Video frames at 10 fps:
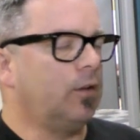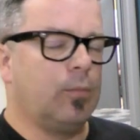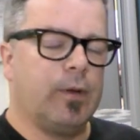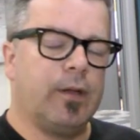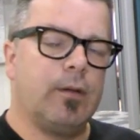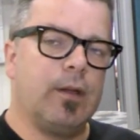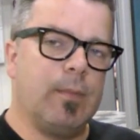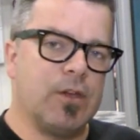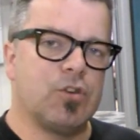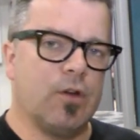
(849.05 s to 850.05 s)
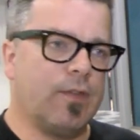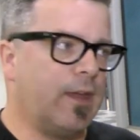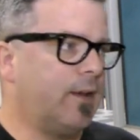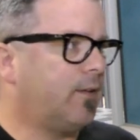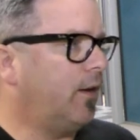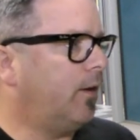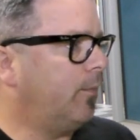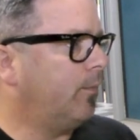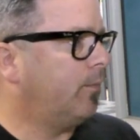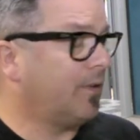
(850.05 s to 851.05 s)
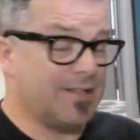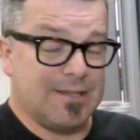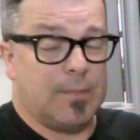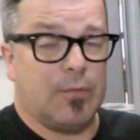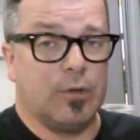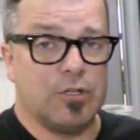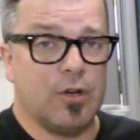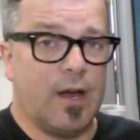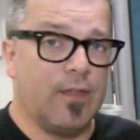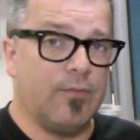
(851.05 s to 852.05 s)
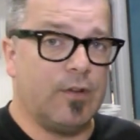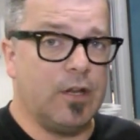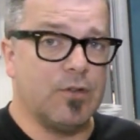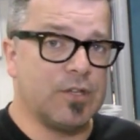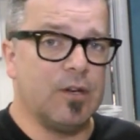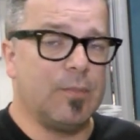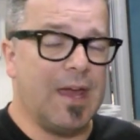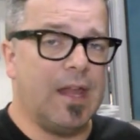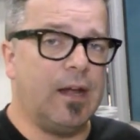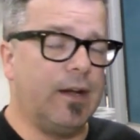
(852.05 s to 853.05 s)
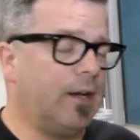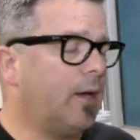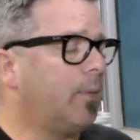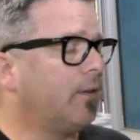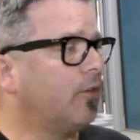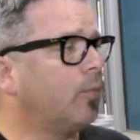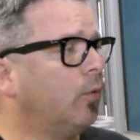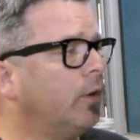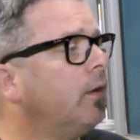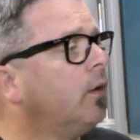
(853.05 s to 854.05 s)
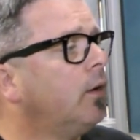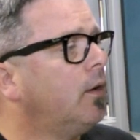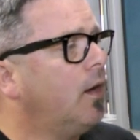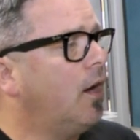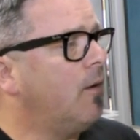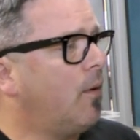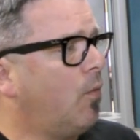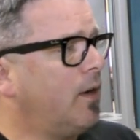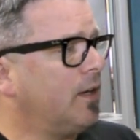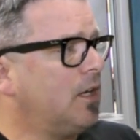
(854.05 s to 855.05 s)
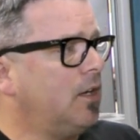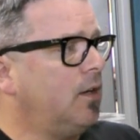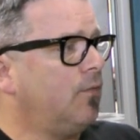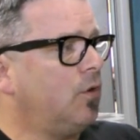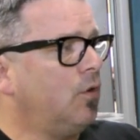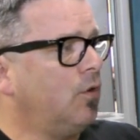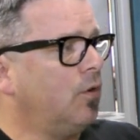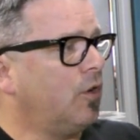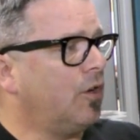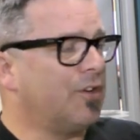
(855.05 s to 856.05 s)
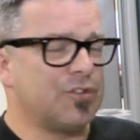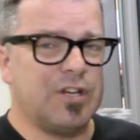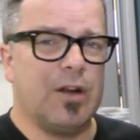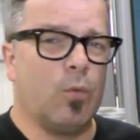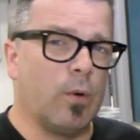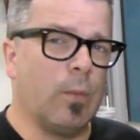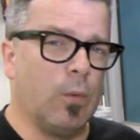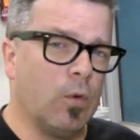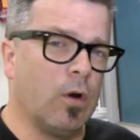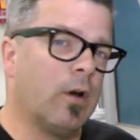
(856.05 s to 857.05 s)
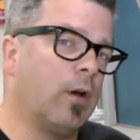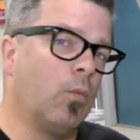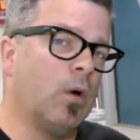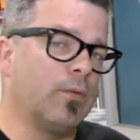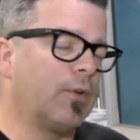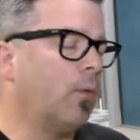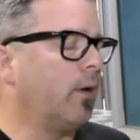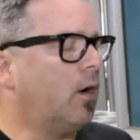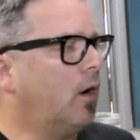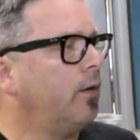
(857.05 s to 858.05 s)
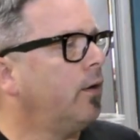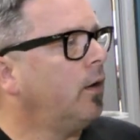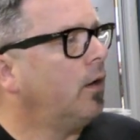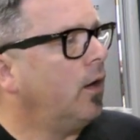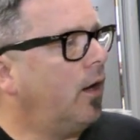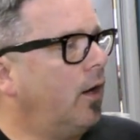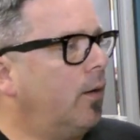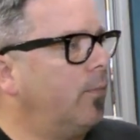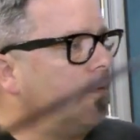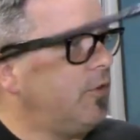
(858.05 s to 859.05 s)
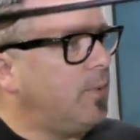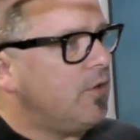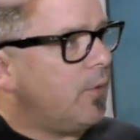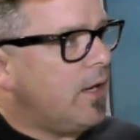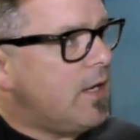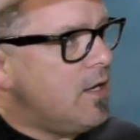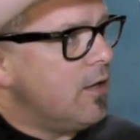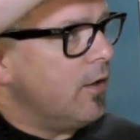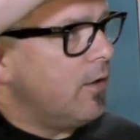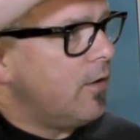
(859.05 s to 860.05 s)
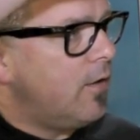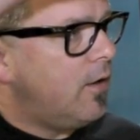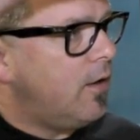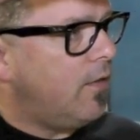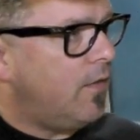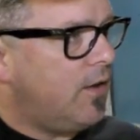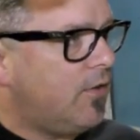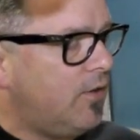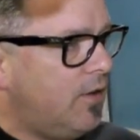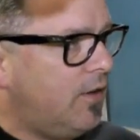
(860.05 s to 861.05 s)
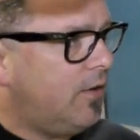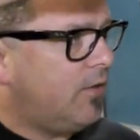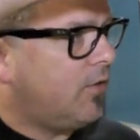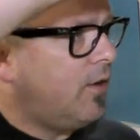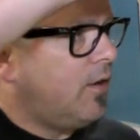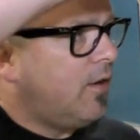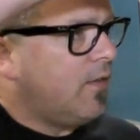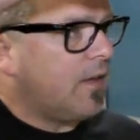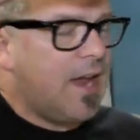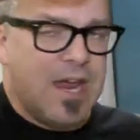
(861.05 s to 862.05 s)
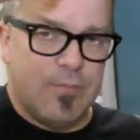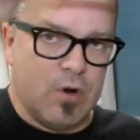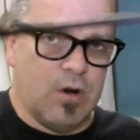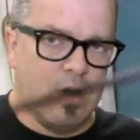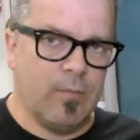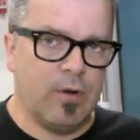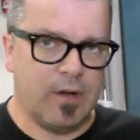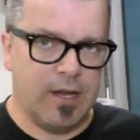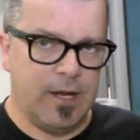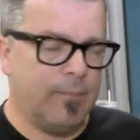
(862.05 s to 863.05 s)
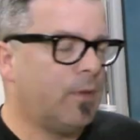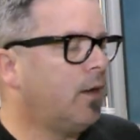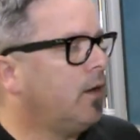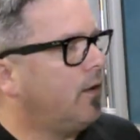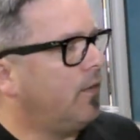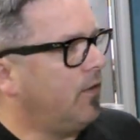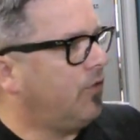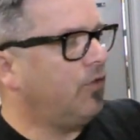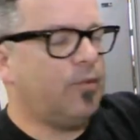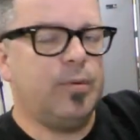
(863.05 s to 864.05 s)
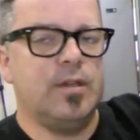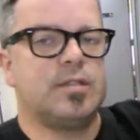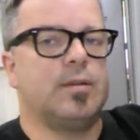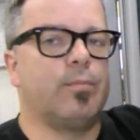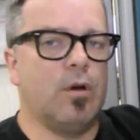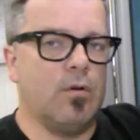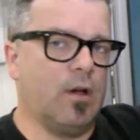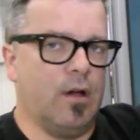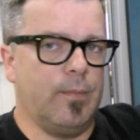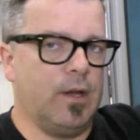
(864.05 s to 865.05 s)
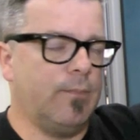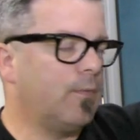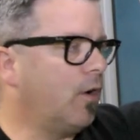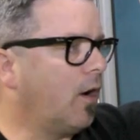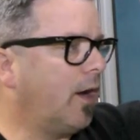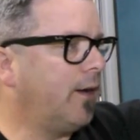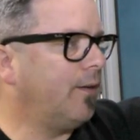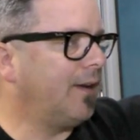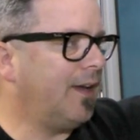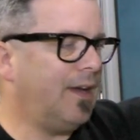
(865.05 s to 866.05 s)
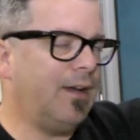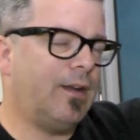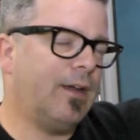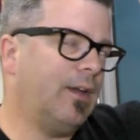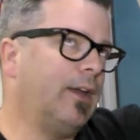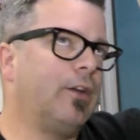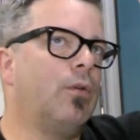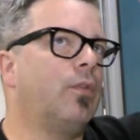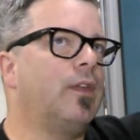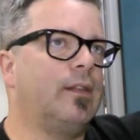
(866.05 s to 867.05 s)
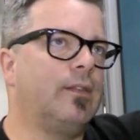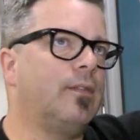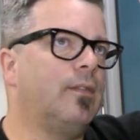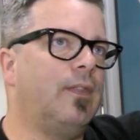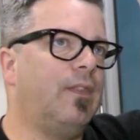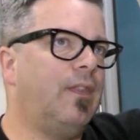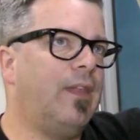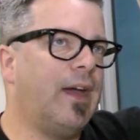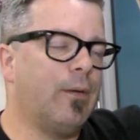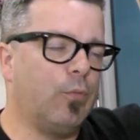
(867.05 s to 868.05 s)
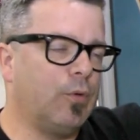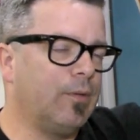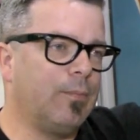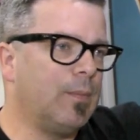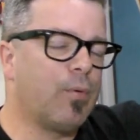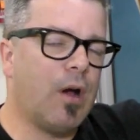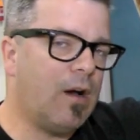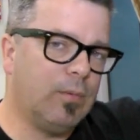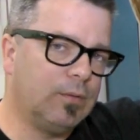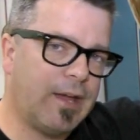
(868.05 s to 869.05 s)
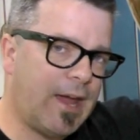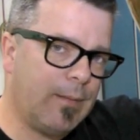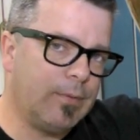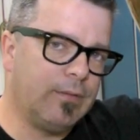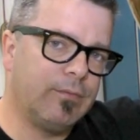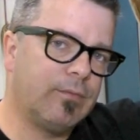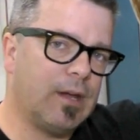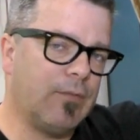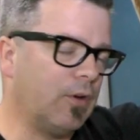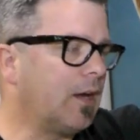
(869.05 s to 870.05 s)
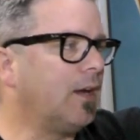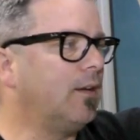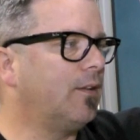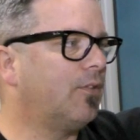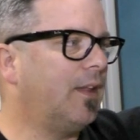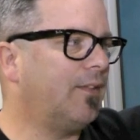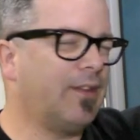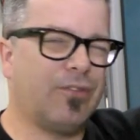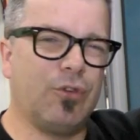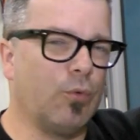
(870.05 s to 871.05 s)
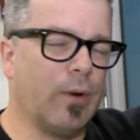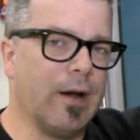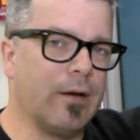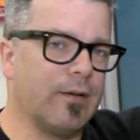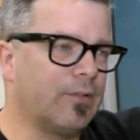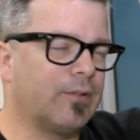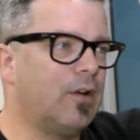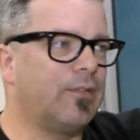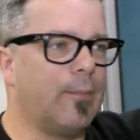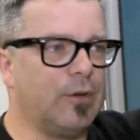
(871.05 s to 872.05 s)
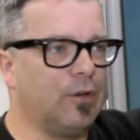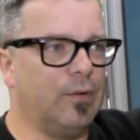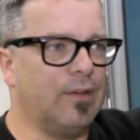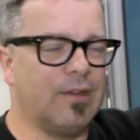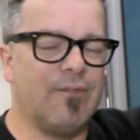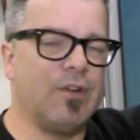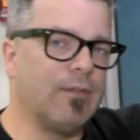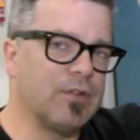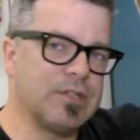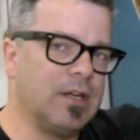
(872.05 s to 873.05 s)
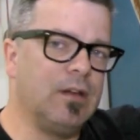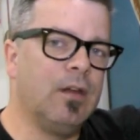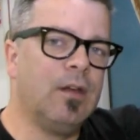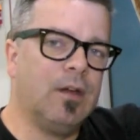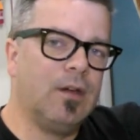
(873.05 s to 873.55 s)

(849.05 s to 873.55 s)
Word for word: a little bit and make sure that, because um, I'm not really sure how the video is going to be edited up at this point. Um, I wanted to give you a good understanding where we were and what was going on. Um, this piece right here, this is the camber arm, okay? This is the piece that broke on me, all right? Again, I don't think that would be probable to happen ever again. It's that that's so rare. As long as I've been doing this, I've never seen